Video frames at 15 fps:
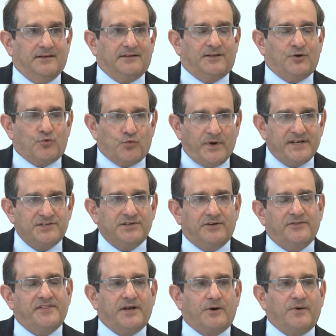The
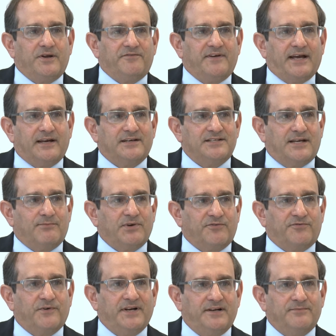original theory of academic
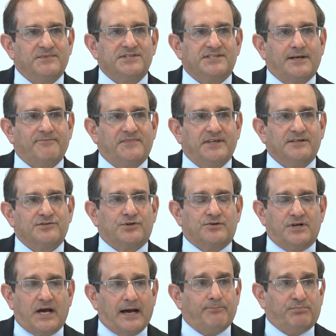freedom is some things are
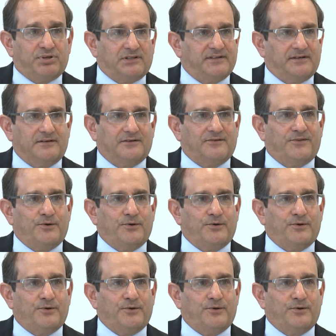not political,